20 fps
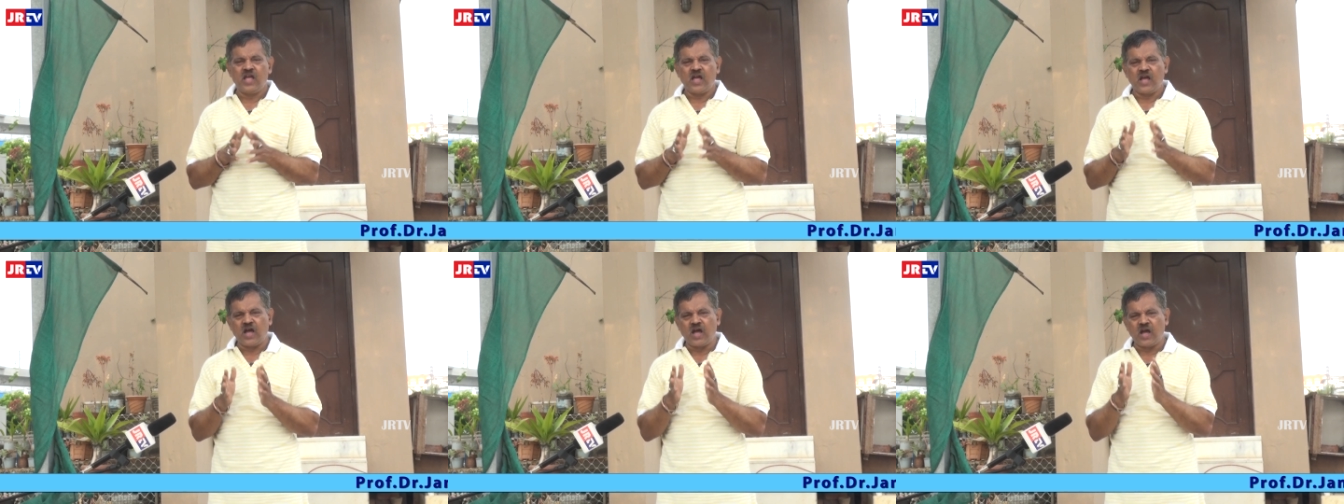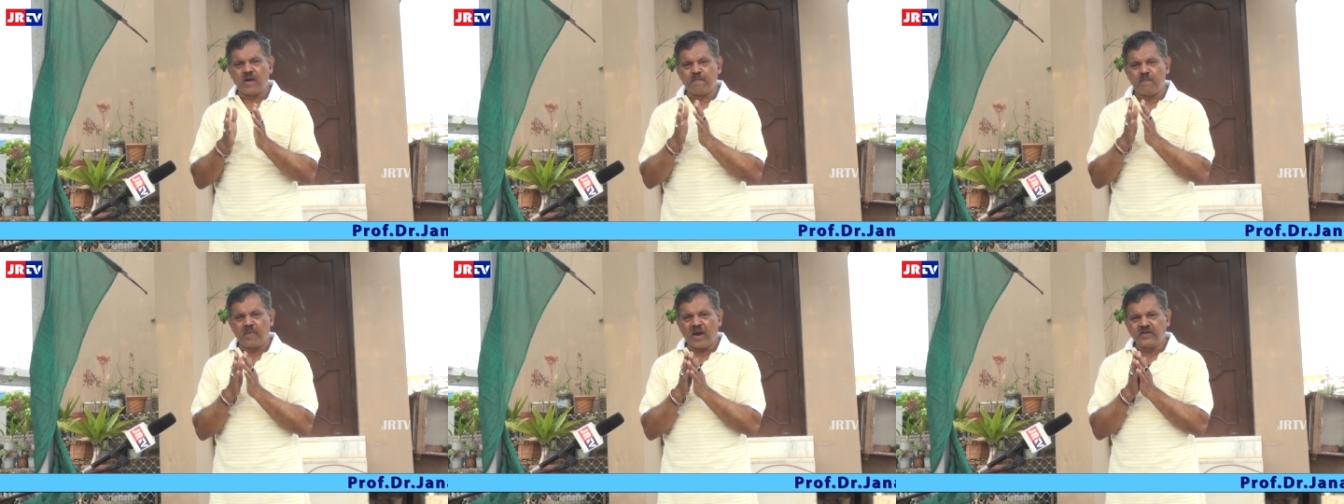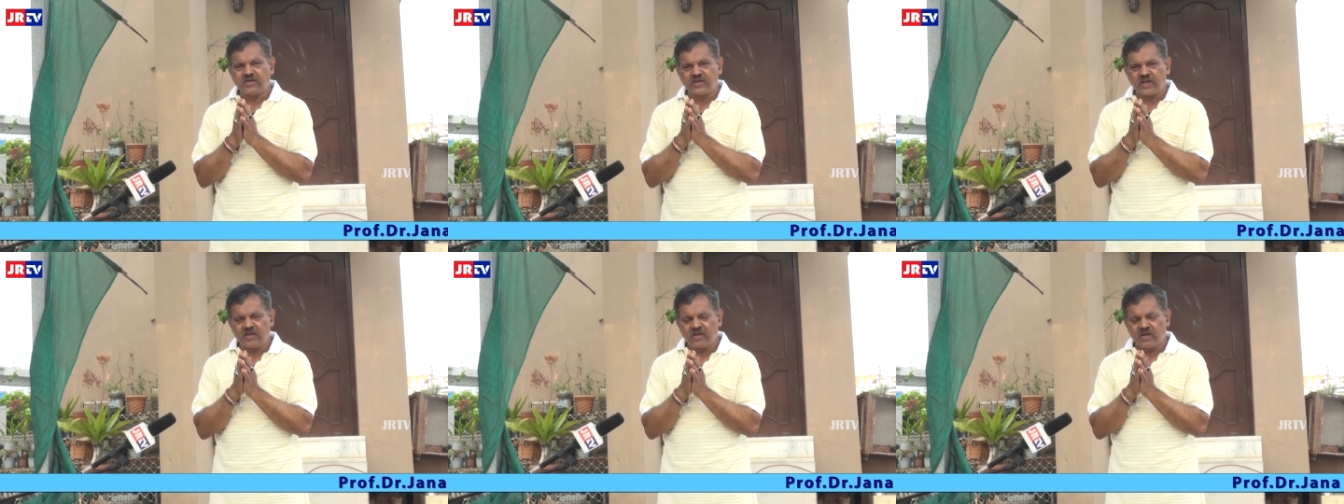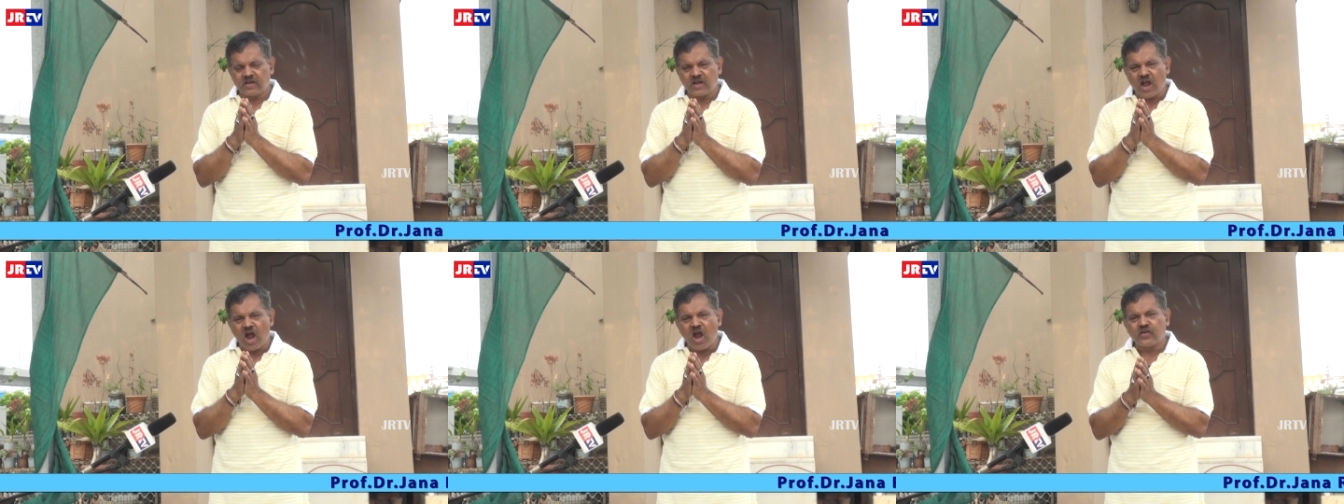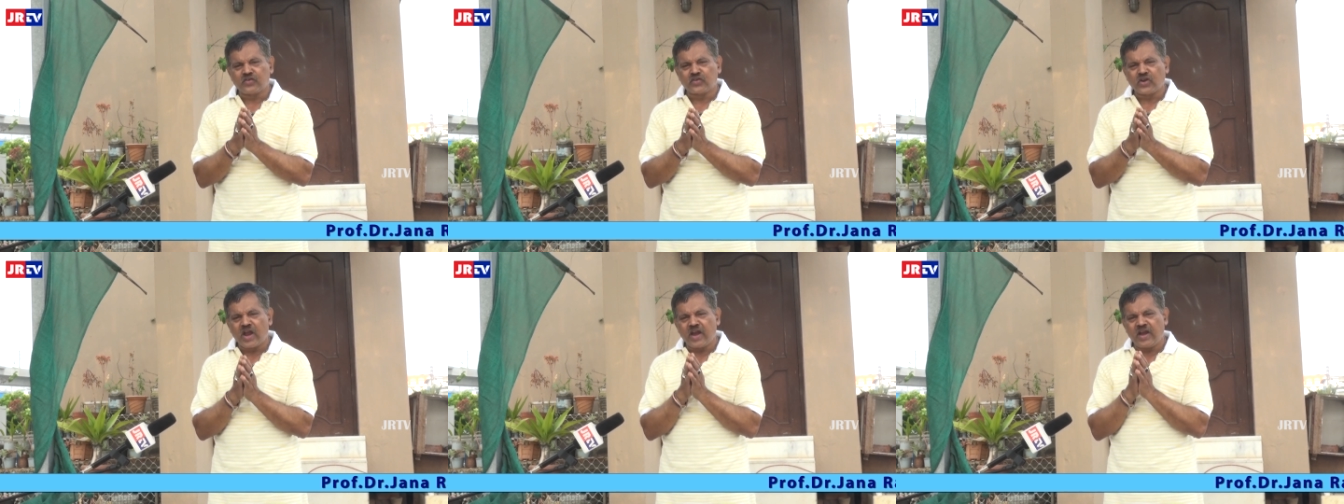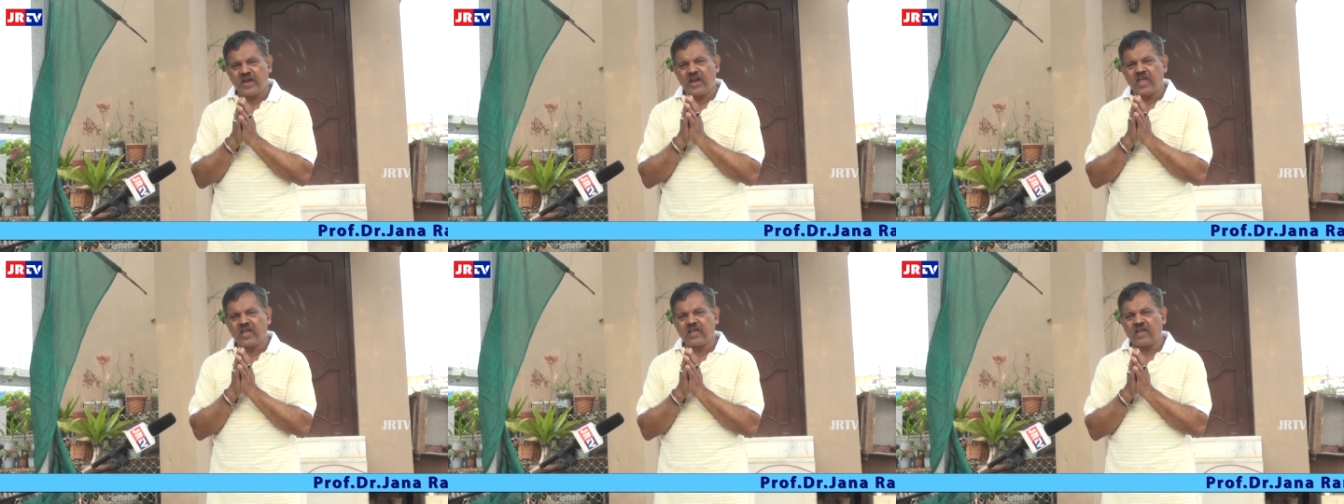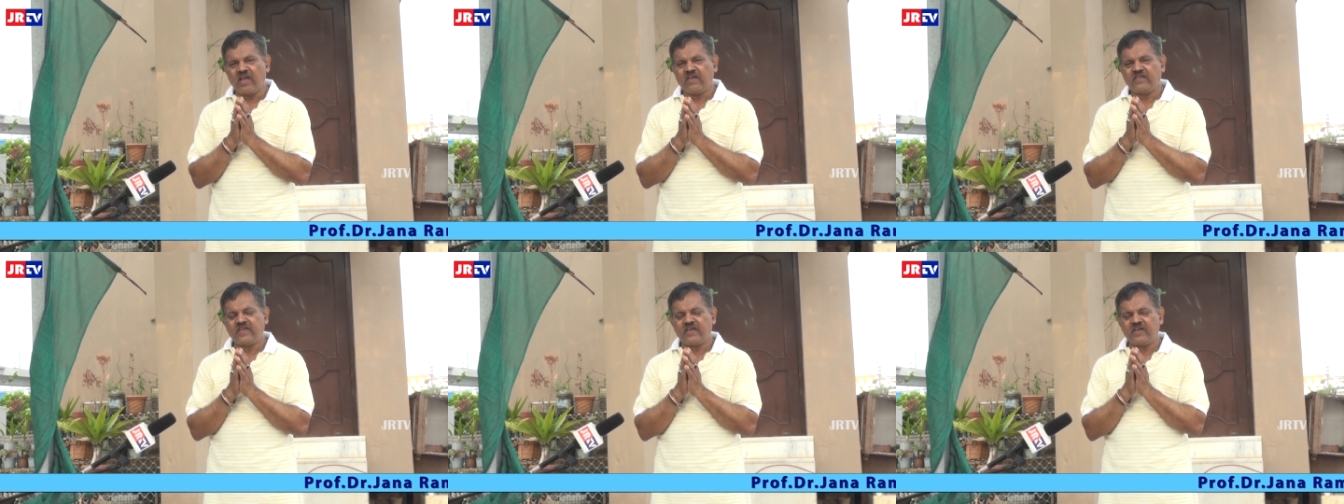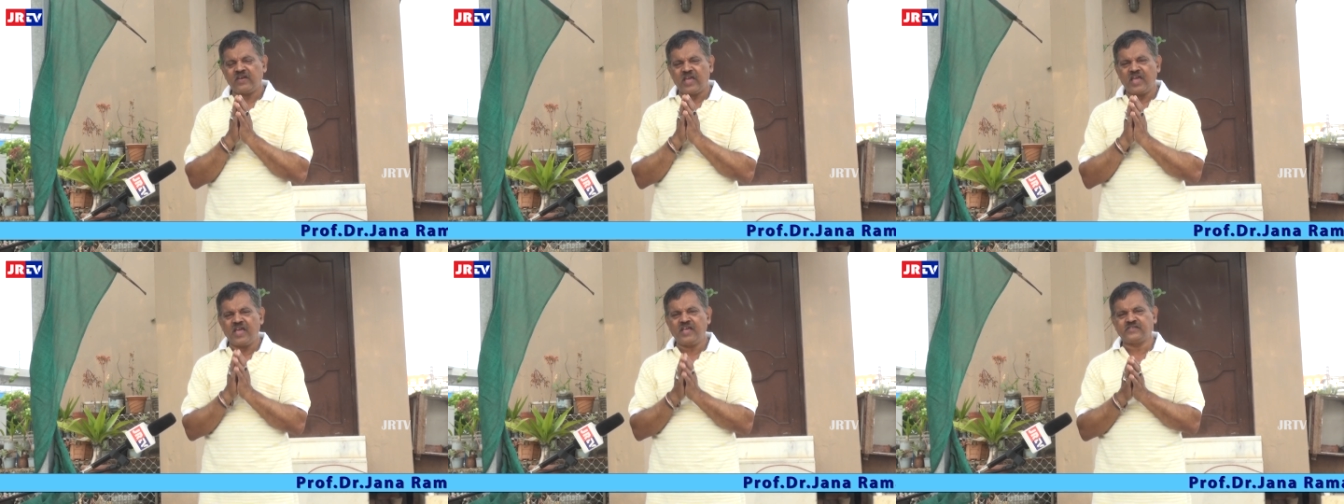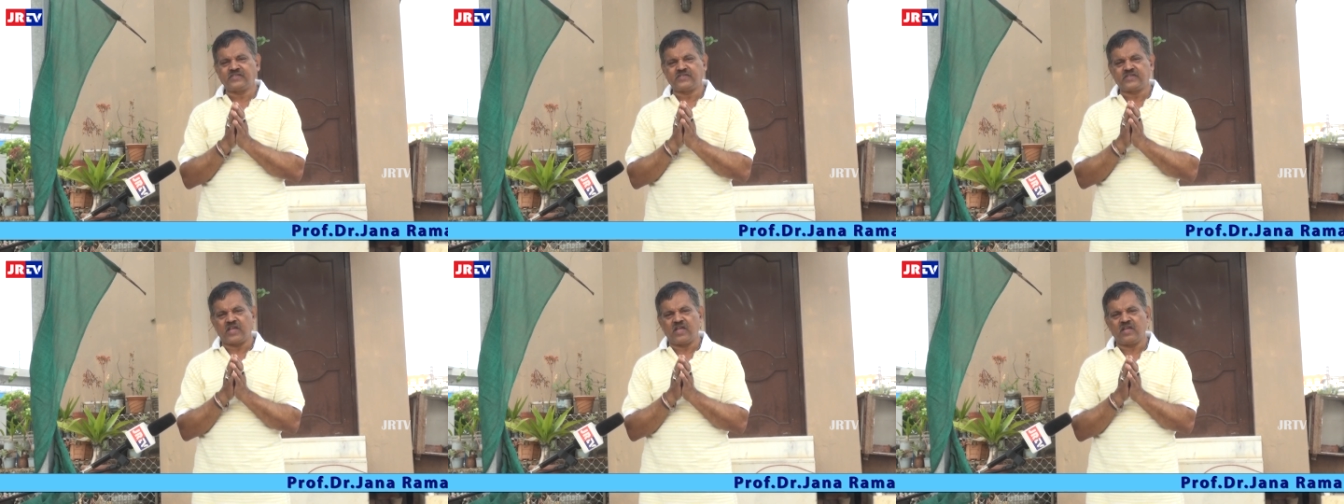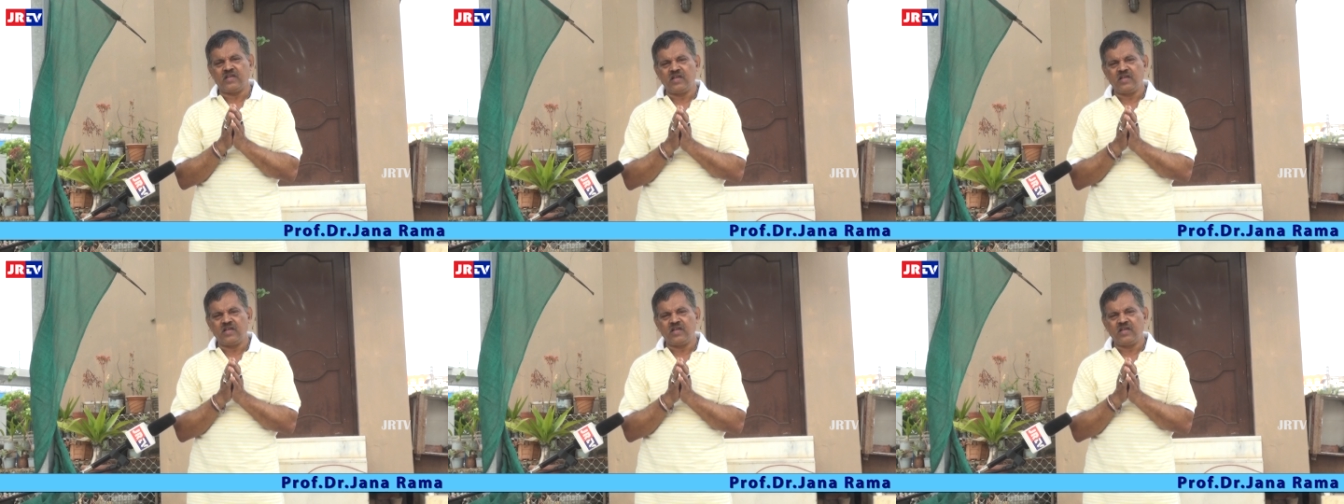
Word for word: but contraindication is